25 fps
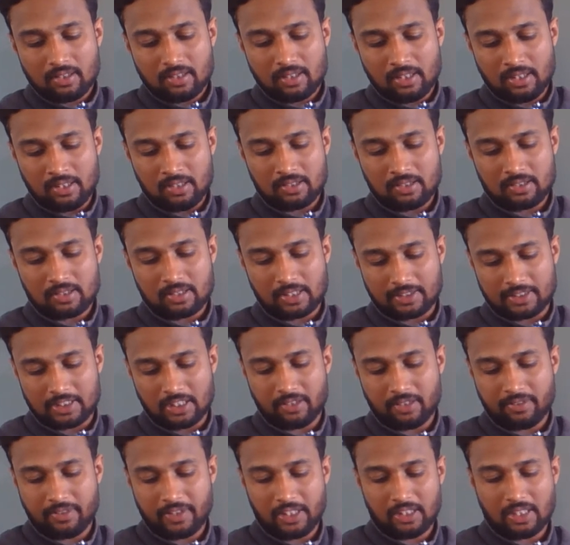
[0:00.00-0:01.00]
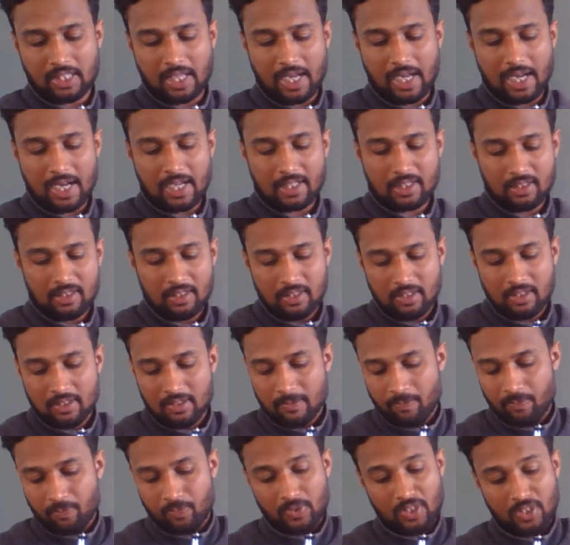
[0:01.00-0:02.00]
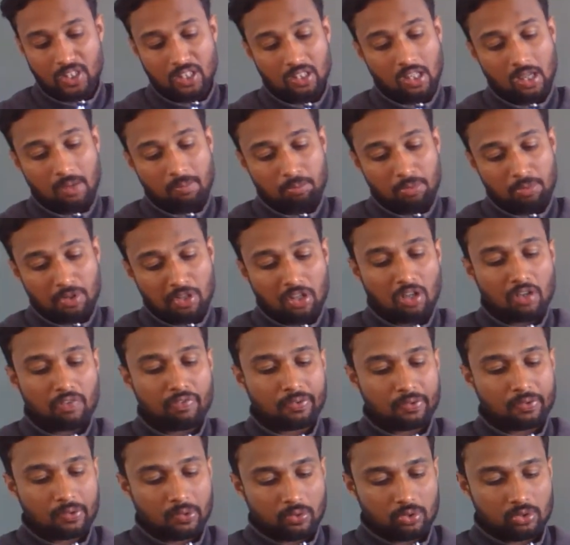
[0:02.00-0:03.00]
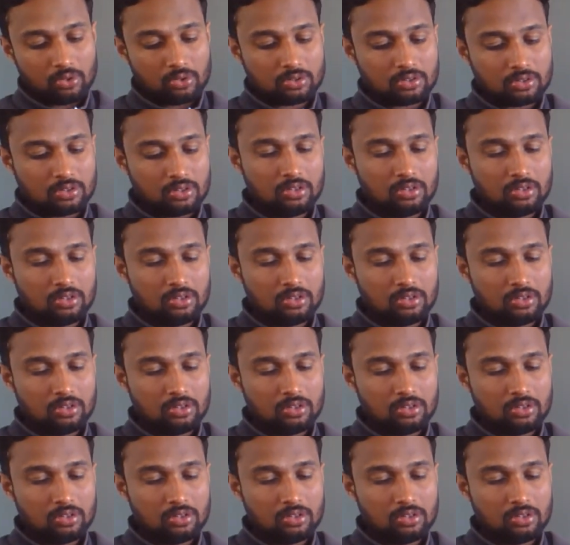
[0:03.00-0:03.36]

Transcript: in such a way that the number of rows